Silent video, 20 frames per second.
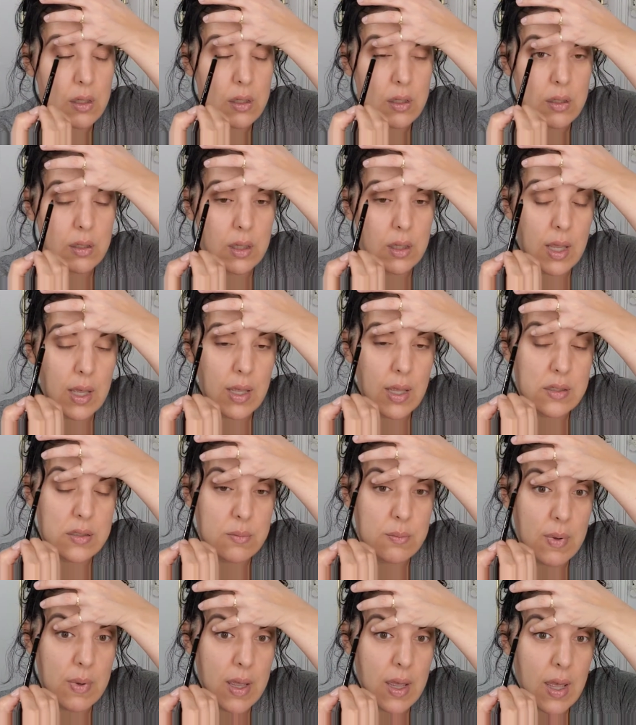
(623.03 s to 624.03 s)
lines
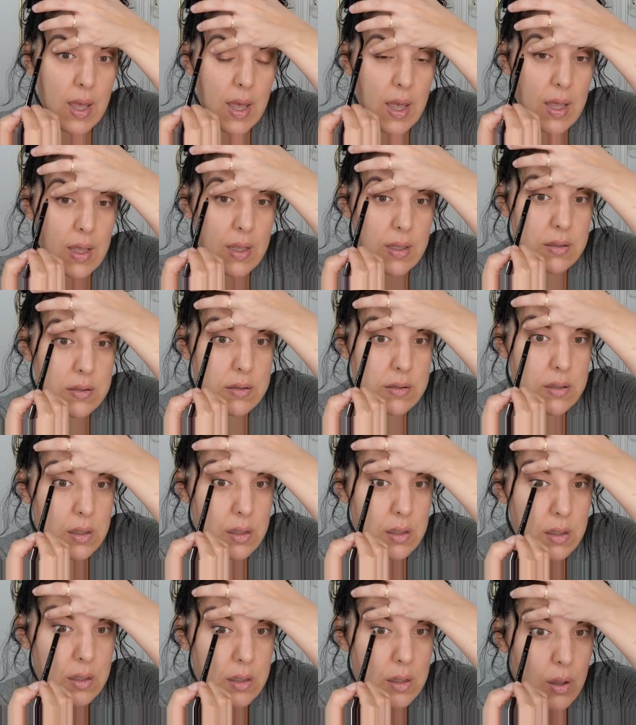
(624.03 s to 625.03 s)
my eyes
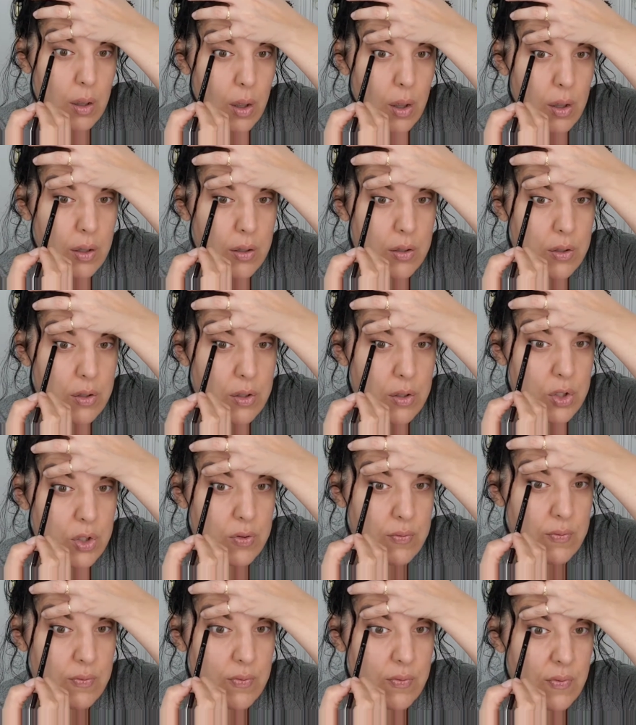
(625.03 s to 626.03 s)

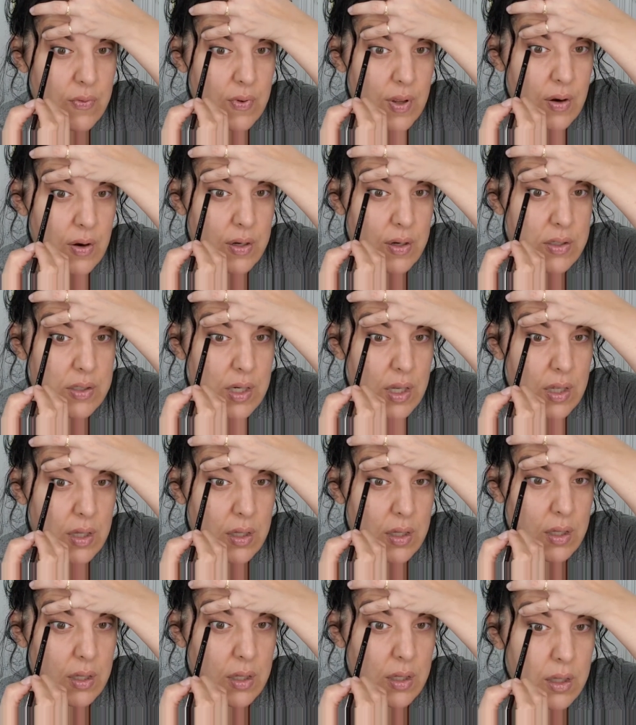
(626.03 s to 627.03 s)
very
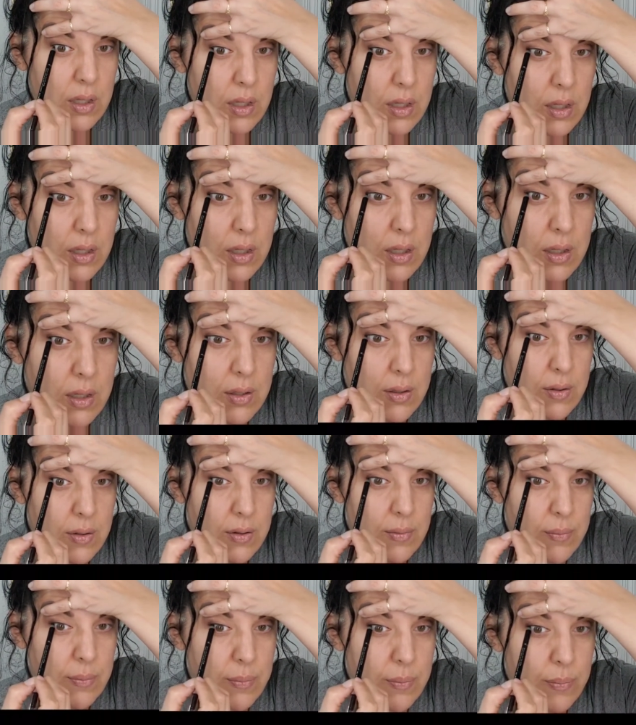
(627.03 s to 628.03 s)
gently. To
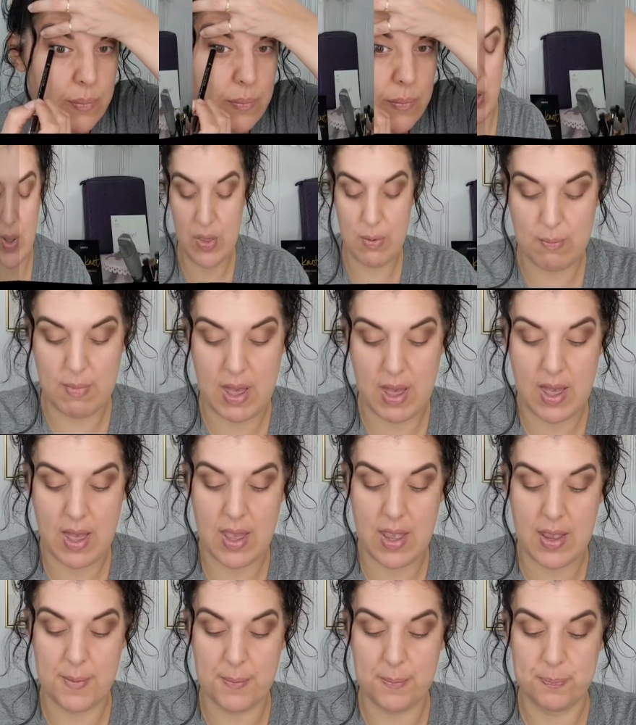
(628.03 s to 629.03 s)
go with
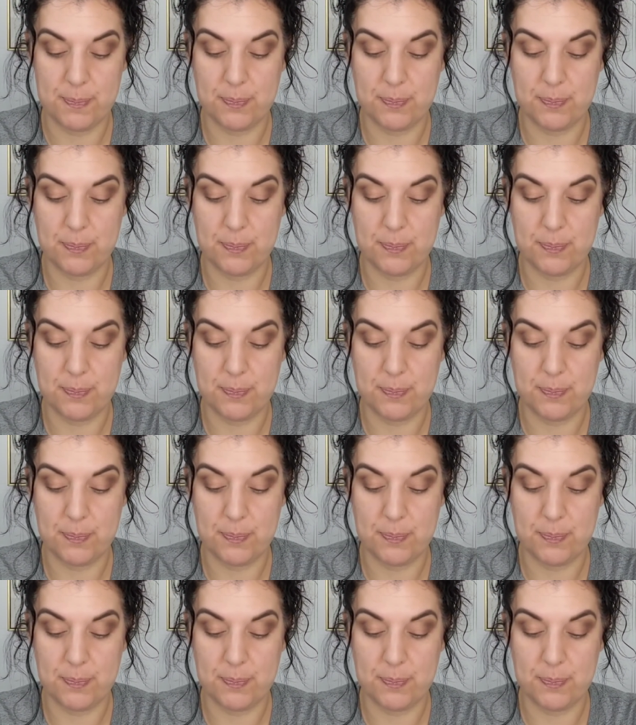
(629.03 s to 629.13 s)
my